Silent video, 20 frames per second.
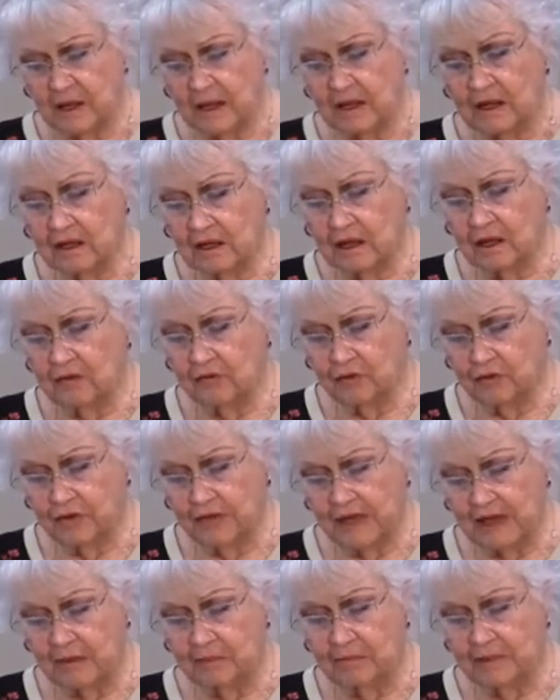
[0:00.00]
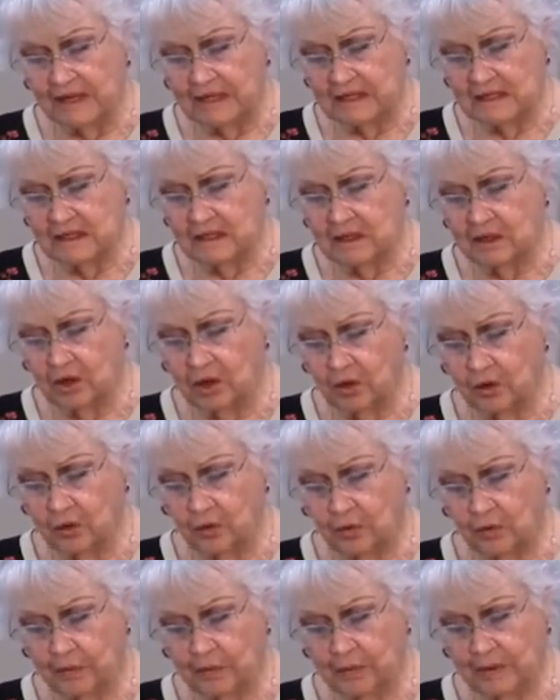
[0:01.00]
looking for that blessed
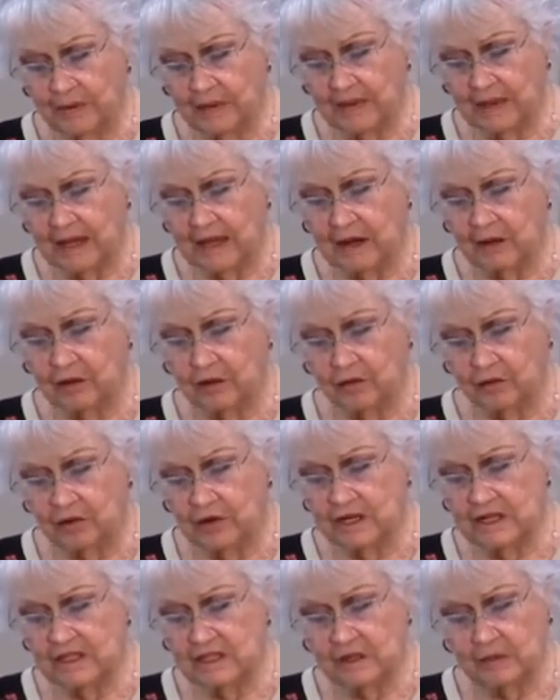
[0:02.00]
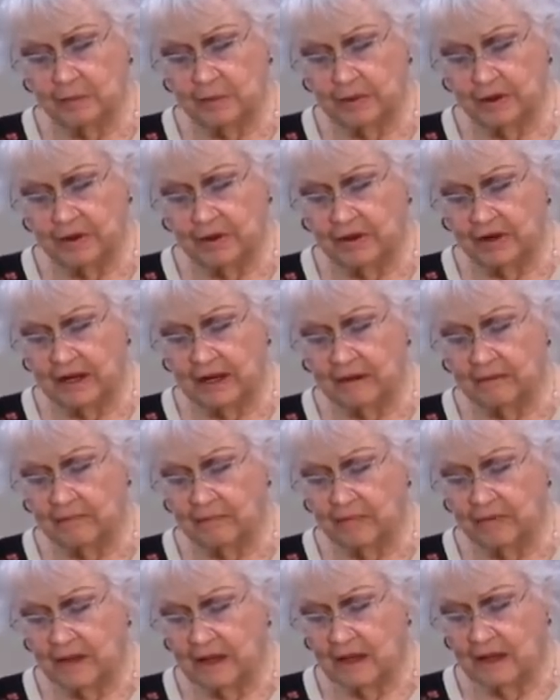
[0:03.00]
hope and glorious appearing
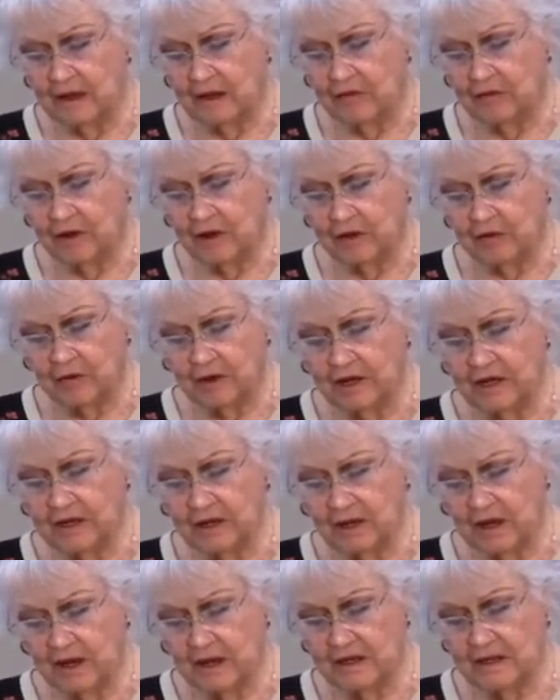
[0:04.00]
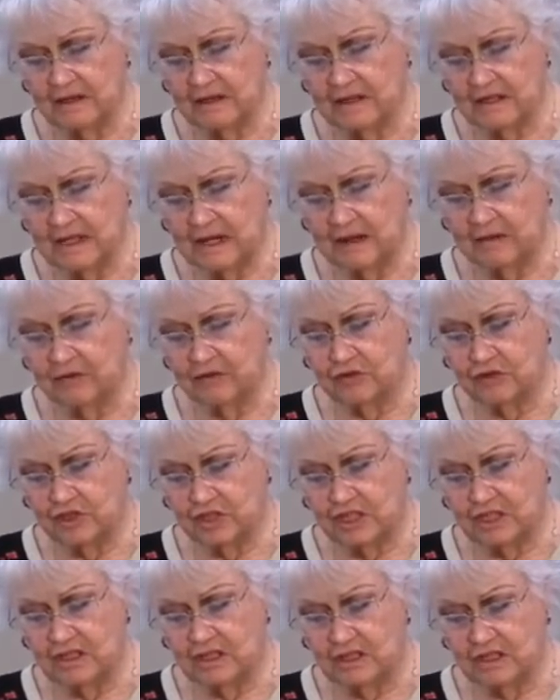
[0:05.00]
of our great God and Savior
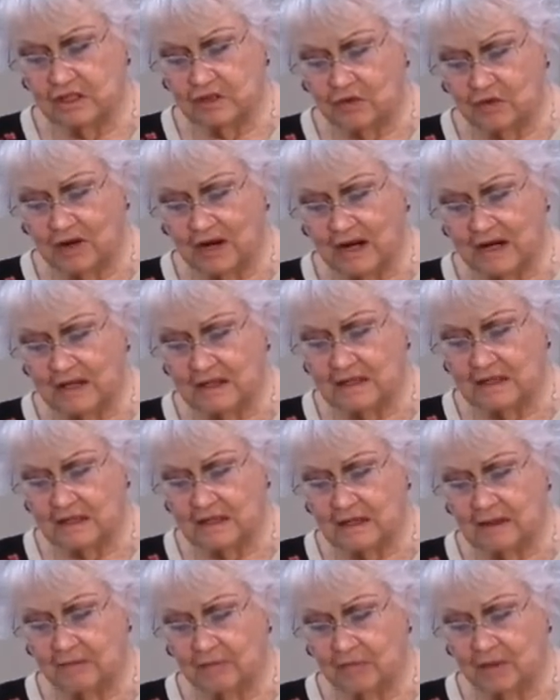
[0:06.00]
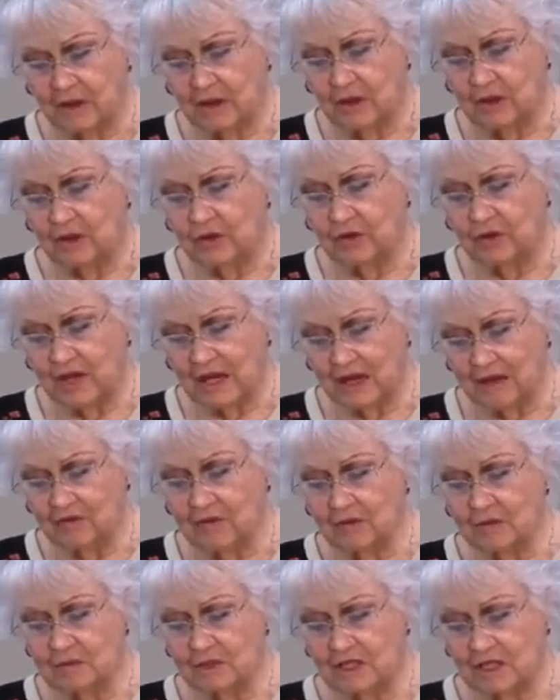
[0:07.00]
Jesus Christ, who gave
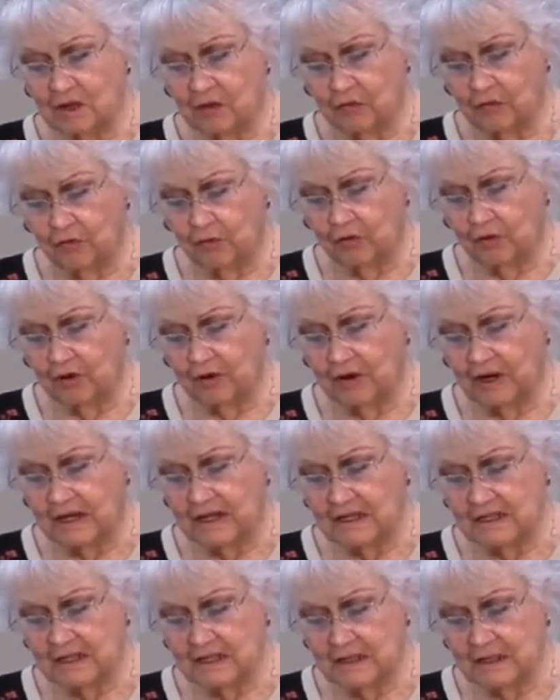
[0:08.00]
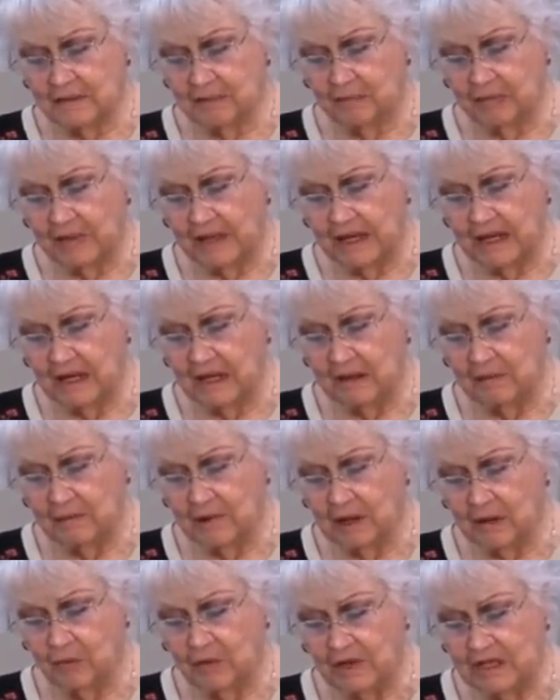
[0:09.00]
himself for us, that he
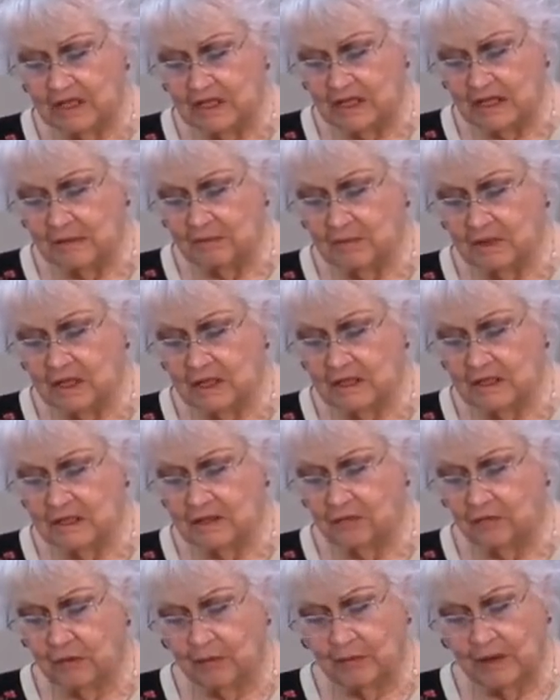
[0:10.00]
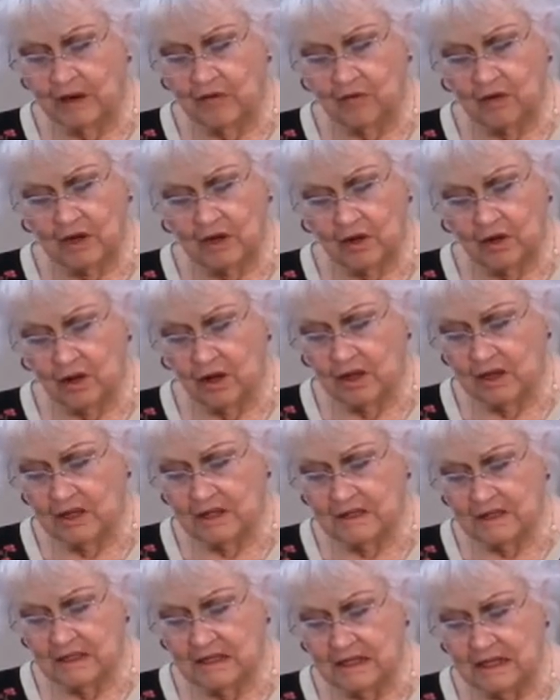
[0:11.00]
might redeem us from every
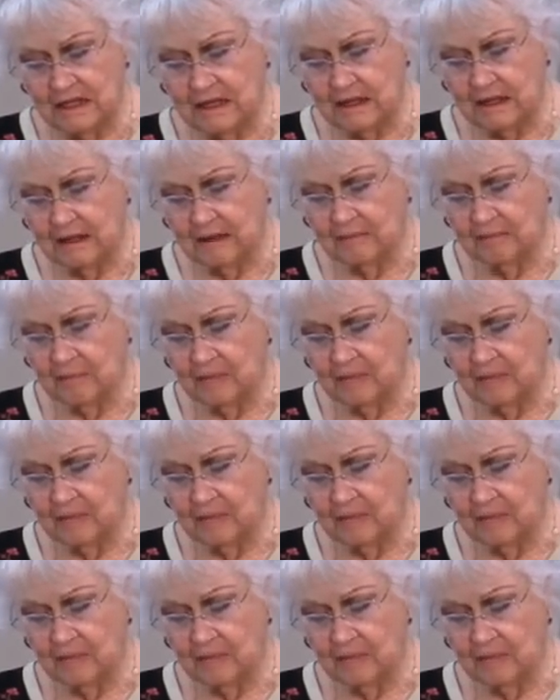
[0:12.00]
lawless deed